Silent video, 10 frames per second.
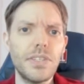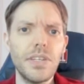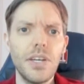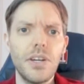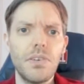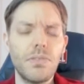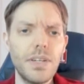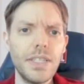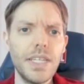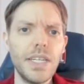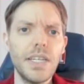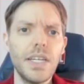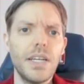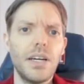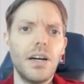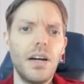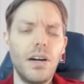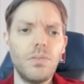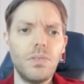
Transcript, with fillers: this really uh,